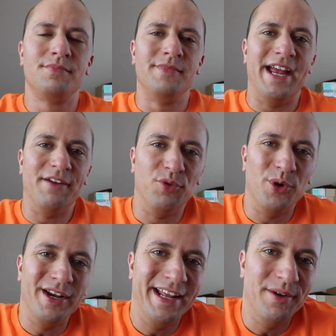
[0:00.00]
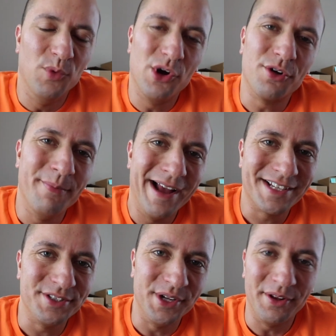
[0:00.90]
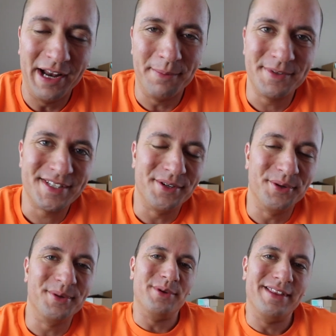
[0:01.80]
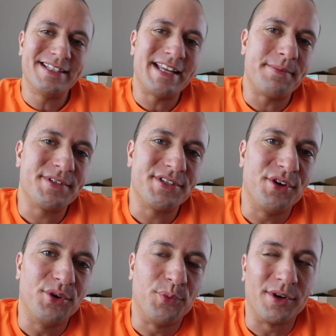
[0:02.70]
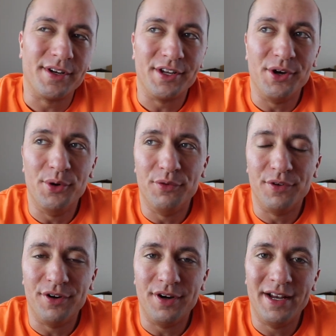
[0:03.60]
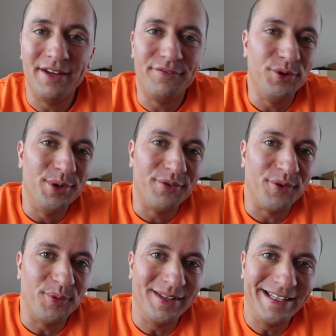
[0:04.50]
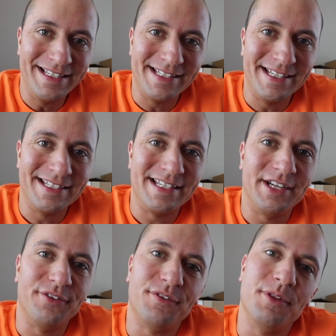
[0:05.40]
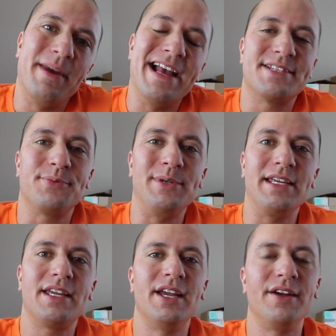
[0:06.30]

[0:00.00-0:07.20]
Hey everyone, and welcome back to another episode. In this episode, we're going to go over a few different releases here from the past week.